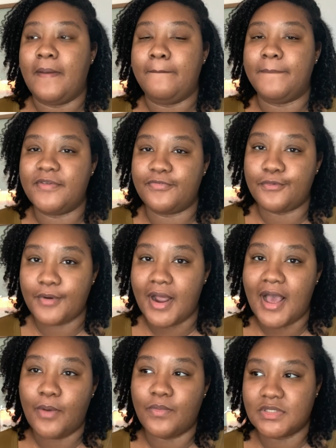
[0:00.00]
before
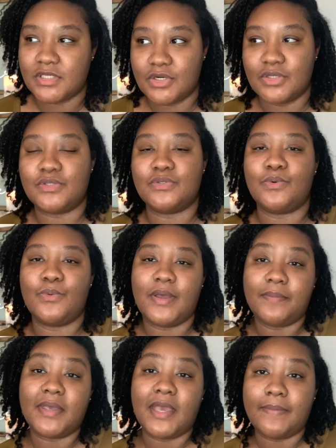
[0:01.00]
I went to nursing school and
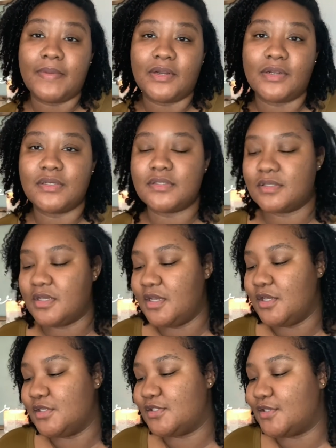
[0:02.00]
became a nurse.
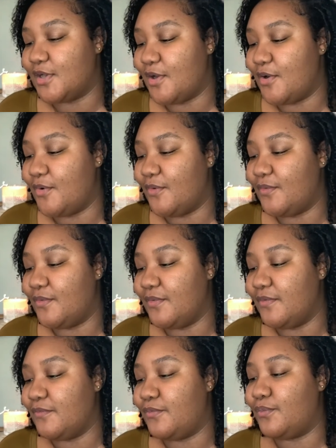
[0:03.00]
So
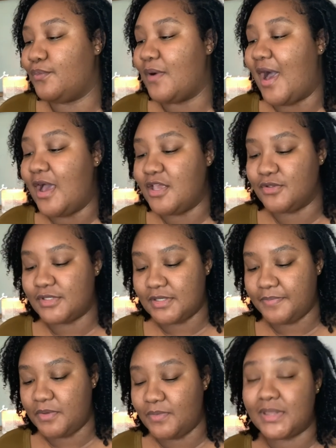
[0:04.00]
I used to
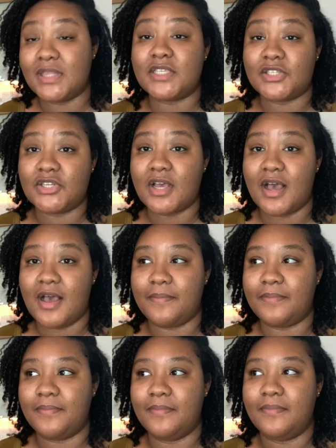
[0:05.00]
be with this job.
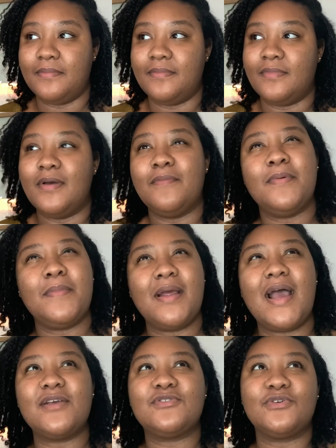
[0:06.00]
Remember
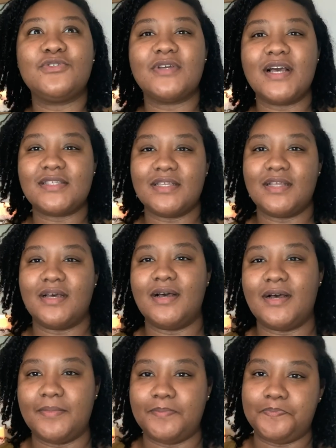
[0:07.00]
I told you guys in the
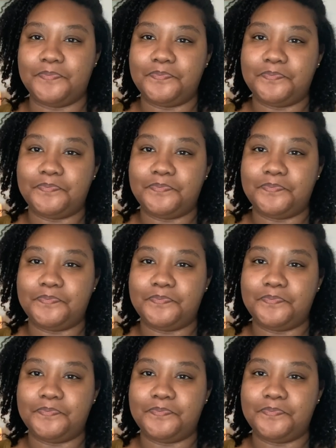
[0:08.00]
um,